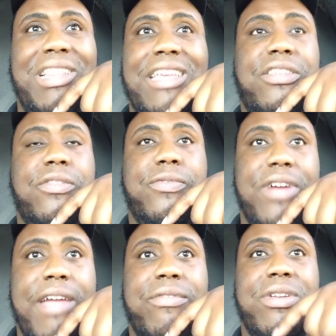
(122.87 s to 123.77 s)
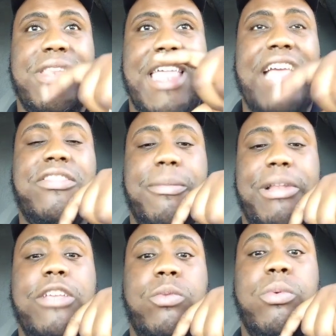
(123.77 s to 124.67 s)
bliss forever. That's the
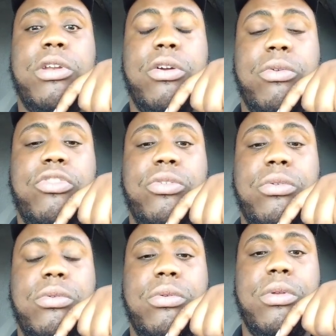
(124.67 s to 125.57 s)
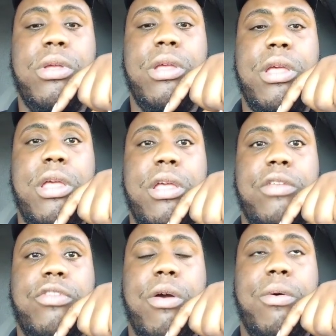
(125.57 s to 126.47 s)
place we want to go to.
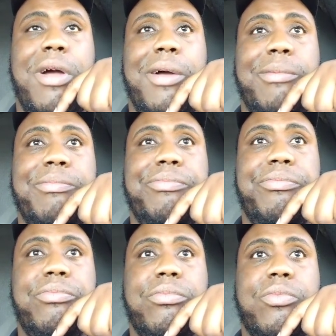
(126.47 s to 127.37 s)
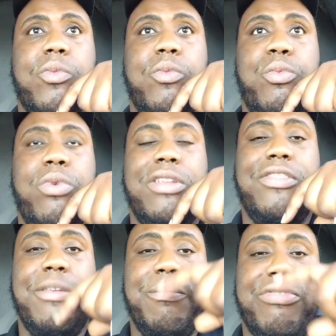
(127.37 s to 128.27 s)
So um, we want
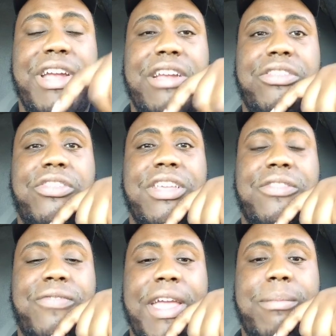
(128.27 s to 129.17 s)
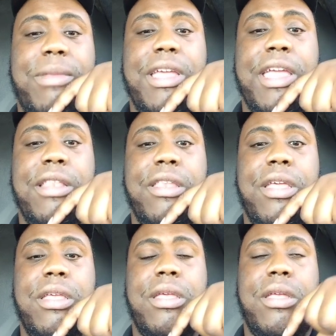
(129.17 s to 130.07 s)
to send prayers to his family
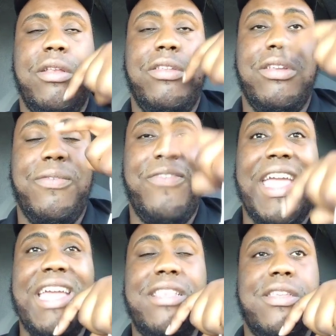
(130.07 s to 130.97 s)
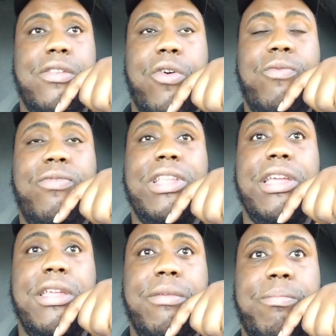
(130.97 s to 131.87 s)
and to the fans, and
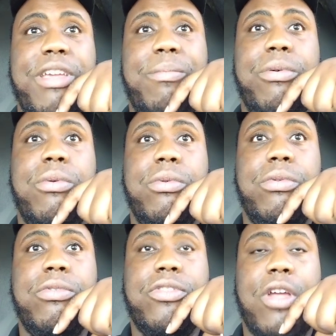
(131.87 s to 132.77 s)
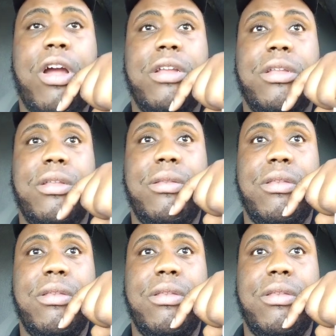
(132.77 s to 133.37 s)
hopefully people start